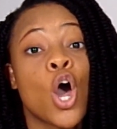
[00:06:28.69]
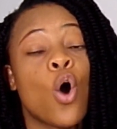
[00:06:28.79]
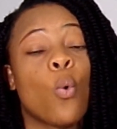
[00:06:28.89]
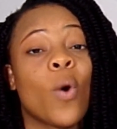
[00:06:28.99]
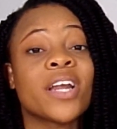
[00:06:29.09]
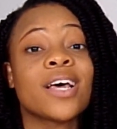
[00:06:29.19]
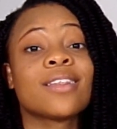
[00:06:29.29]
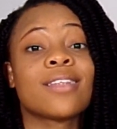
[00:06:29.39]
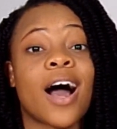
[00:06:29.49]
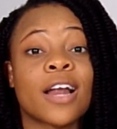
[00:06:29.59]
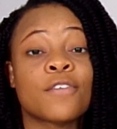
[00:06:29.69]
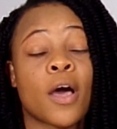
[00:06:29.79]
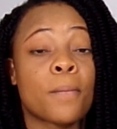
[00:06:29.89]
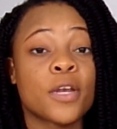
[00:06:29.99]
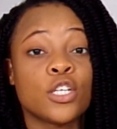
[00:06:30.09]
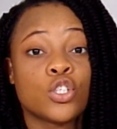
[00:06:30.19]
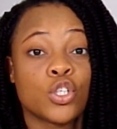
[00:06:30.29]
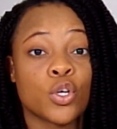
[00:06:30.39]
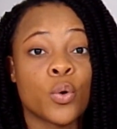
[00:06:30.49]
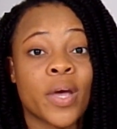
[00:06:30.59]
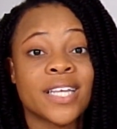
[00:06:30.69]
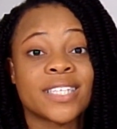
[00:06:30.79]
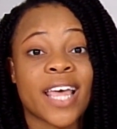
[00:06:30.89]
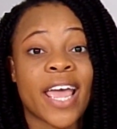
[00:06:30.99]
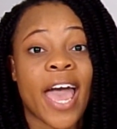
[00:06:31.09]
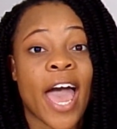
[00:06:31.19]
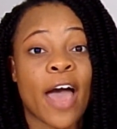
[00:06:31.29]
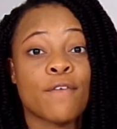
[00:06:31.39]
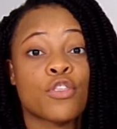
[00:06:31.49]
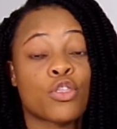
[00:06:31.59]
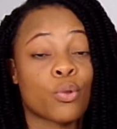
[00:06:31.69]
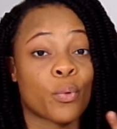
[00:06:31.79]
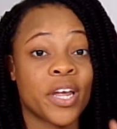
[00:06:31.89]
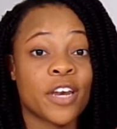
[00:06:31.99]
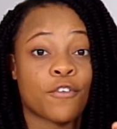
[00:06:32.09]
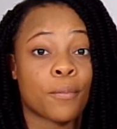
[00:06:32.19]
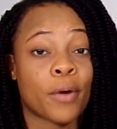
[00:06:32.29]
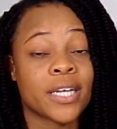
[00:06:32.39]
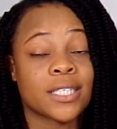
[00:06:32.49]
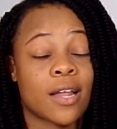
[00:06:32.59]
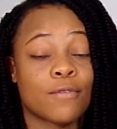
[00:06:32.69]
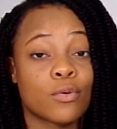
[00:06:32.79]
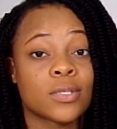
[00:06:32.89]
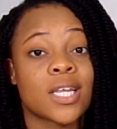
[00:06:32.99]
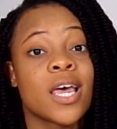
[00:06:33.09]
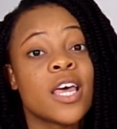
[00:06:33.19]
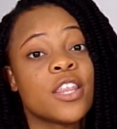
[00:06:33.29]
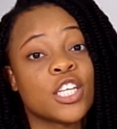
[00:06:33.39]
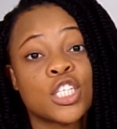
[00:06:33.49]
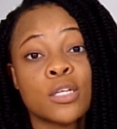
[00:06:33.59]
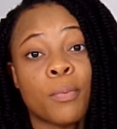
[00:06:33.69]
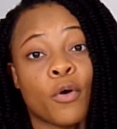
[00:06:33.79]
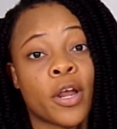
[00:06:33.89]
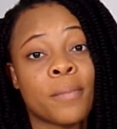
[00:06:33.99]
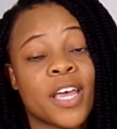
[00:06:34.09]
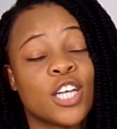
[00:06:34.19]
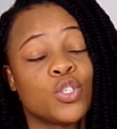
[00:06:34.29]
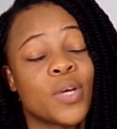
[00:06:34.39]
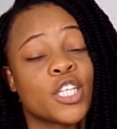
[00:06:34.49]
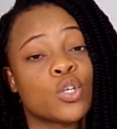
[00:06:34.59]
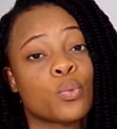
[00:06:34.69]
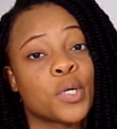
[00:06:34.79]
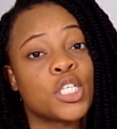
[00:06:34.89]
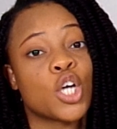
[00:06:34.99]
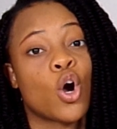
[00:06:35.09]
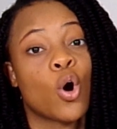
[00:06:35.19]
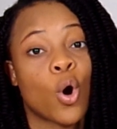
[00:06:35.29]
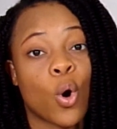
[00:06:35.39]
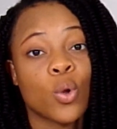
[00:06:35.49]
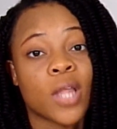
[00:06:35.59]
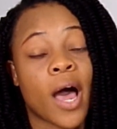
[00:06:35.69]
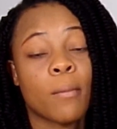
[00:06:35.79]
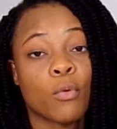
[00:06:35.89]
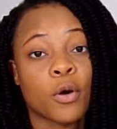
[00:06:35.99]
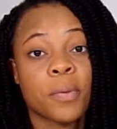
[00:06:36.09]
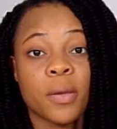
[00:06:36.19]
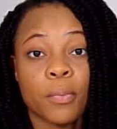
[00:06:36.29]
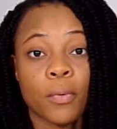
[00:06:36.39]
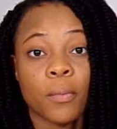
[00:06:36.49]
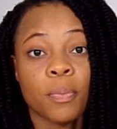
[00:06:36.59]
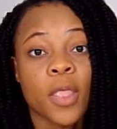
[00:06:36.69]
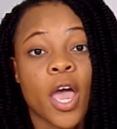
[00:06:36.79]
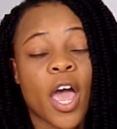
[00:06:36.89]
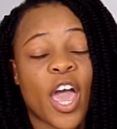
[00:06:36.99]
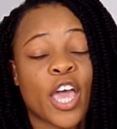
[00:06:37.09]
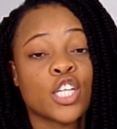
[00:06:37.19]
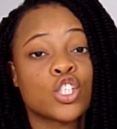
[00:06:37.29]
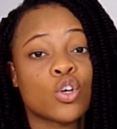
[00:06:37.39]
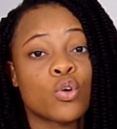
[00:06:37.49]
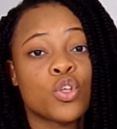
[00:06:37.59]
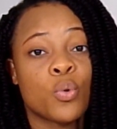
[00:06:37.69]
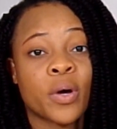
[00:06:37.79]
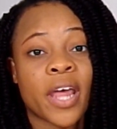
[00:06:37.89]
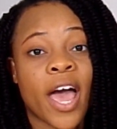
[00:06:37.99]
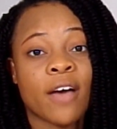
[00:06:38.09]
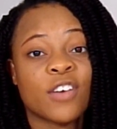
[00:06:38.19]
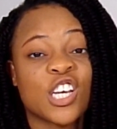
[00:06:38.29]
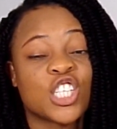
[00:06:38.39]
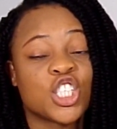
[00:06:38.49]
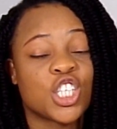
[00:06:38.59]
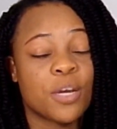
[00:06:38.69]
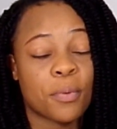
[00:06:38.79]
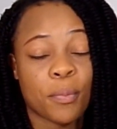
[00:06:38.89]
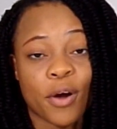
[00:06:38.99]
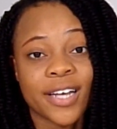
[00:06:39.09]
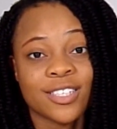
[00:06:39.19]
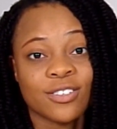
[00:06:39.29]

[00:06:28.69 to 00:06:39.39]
What a lot of companies do is they have 3 different price levels. This is important because you get to reach a whole lot more people. And so you want to have a cheaper price